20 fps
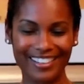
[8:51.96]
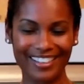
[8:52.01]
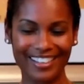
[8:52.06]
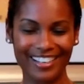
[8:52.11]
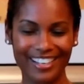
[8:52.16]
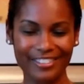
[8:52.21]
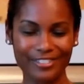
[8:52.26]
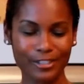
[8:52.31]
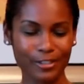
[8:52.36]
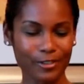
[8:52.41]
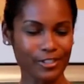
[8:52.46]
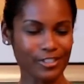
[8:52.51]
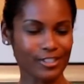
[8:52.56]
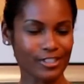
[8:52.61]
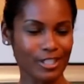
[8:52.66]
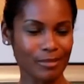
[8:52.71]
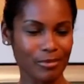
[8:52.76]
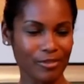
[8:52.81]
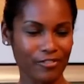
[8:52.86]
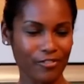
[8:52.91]
I've told the
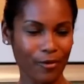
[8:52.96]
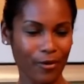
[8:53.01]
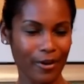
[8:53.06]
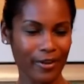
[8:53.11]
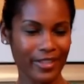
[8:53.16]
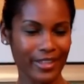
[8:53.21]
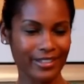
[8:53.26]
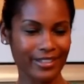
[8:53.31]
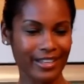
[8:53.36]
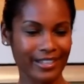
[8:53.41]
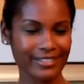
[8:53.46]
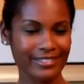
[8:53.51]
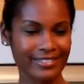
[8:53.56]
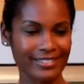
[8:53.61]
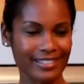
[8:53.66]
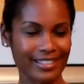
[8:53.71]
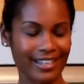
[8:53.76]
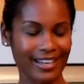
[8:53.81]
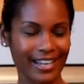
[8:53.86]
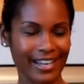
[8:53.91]
story before that
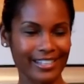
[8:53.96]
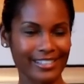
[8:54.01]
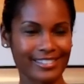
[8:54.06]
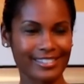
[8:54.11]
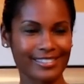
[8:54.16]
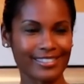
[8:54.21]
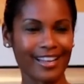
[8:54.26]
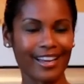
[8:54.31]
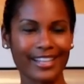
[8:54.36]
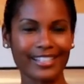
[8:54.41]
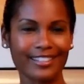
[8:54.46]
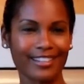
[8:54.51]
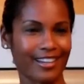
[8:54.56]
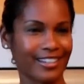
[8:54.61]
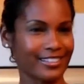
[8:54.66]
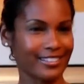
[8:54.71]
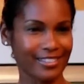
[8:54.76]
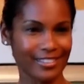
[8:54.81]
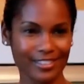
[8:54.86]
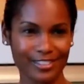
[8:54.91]
I signed
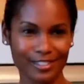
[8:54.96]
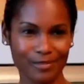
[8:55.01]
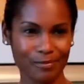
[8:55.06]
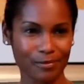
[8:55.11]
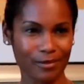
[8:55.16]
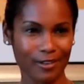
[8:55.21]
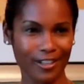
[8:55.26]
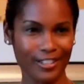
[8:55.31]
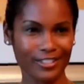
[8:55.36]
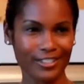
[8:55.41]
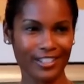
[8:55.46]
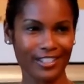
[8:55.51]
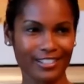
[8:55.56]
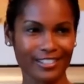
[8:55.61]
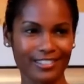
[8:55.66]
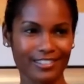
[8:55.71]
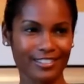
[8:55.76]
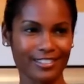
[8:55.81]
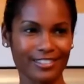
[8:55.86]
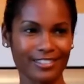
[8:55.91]
on to this
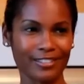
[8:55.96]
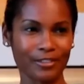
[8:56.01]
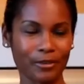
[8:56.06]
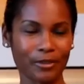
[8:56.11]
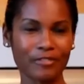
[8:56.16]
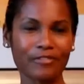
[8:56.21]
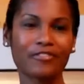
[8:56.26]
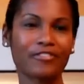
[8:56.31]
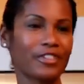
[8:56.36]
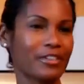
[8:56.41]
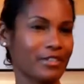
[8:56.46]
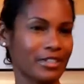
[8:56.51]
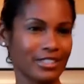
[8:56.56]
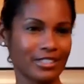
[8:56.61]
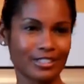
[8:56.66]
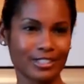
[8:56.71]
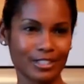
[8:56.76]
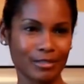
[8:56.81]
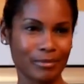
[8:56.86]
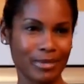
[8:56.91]
project knowing very
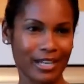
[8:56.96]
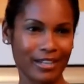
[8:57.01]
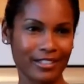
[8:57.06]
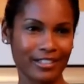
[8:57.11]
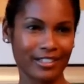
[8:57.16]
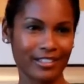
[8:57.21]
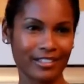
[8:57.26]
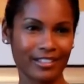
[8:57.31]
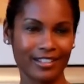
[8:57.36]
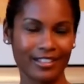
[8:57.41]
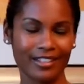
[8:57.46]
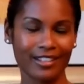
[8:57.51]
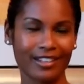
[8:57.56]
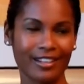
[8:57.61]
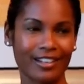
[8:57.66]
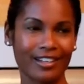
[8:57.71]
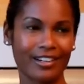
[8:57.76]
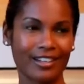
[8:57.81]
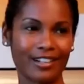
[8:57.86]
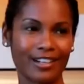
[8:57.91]
little about it.
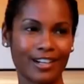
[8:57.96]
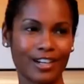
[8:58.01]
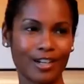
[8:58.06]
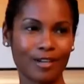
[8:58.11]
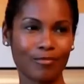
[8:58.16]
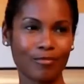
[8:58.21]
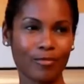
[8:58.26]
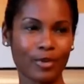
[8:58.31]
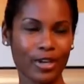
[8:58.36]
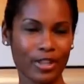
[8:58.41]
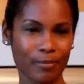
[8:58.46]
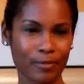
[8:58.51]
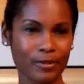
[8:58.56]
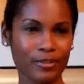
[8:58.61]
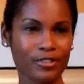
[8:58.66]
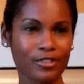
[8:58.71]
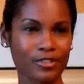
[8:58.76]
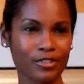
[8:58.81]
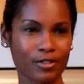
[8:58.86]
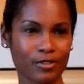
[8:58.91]
One of the
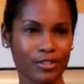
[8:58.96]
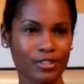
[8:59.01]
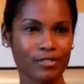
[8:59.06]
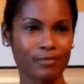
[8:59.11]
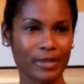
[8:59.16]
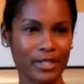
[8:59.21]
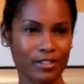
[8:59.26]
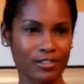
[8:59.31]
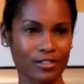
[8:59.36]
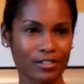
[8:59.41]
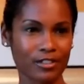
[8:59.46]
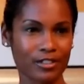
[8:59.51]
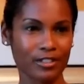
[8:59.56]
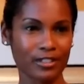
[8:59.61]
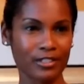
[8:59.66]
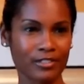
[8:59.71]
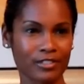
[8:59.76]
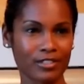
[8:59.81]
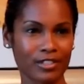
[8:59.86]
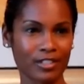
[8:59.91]
producers, Chris Spencer,
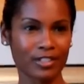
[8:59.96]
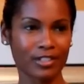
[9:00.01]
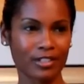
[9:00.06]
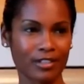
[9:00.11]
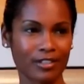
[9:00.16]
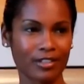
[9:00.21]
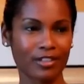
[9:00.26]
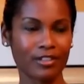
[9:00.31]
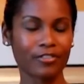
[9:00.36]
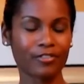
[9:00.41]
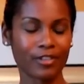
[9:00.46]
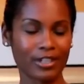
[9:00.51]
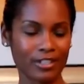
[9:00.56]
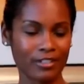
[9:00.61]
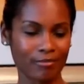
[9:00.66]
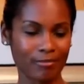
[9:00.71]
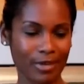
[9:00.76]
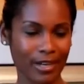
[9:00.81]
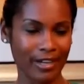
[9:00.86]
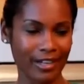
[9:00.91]
is a friend
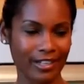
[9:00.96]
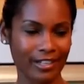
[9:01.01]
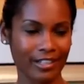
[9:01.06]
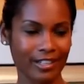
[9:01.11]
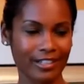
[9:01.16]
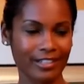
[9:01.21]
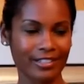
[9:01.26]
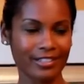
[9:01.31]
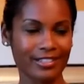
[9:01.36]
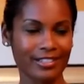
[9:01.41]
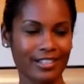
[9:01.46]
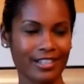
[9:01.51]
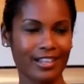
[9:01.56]
of mine, and